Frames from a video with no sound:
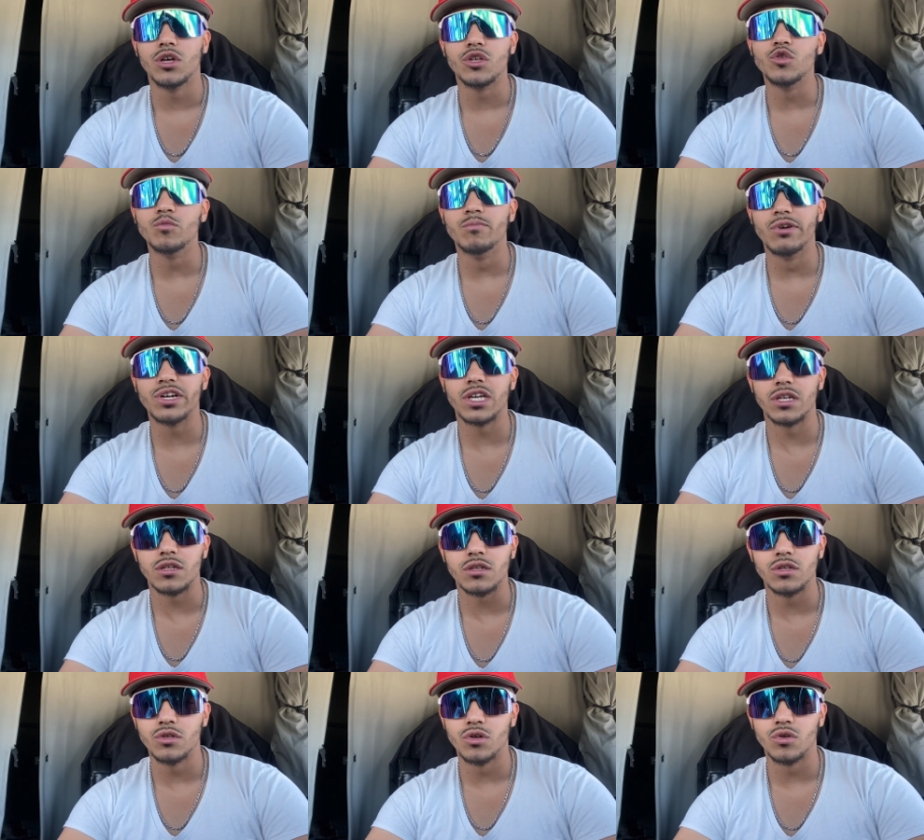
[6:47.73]
you
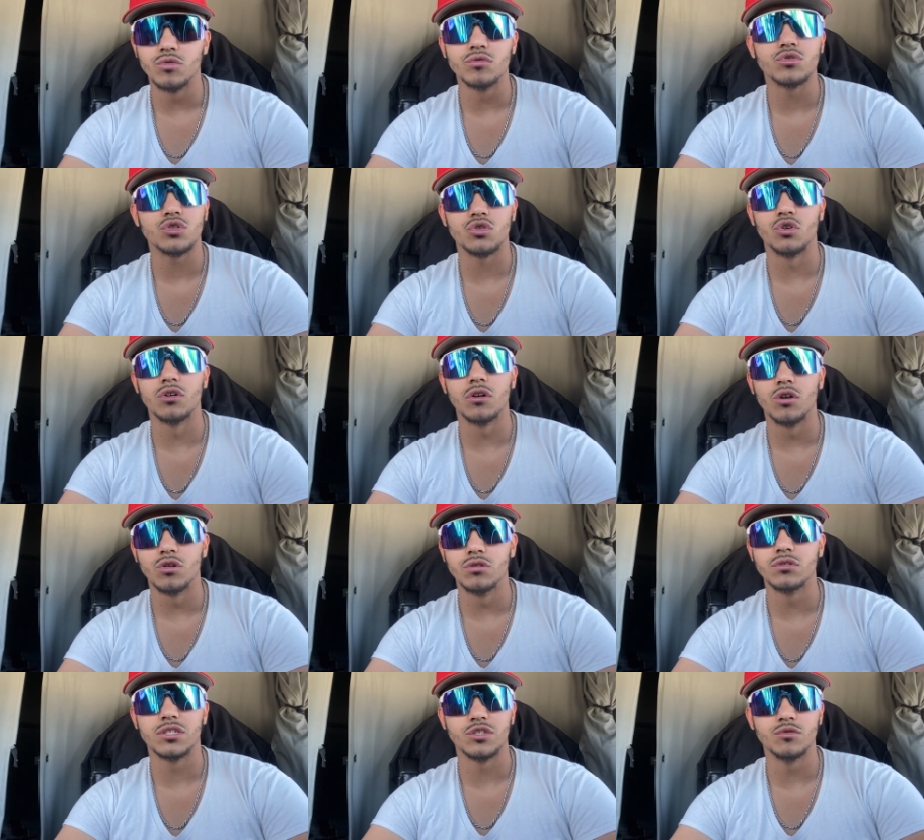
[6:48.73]
booking you know short
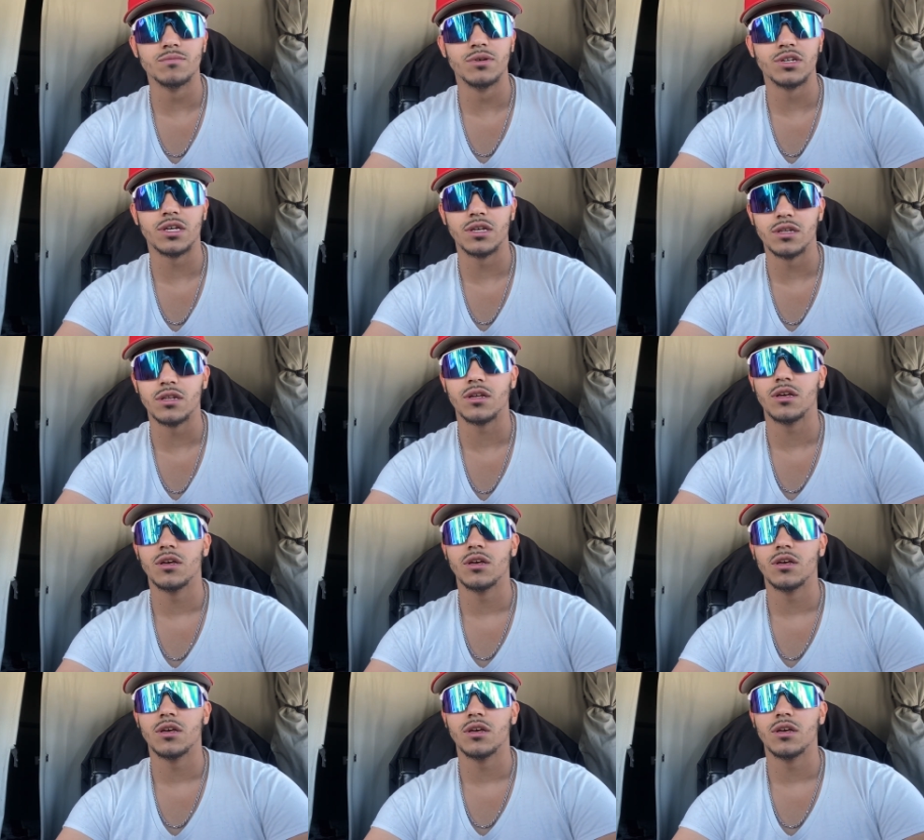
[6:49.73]
loads and you booking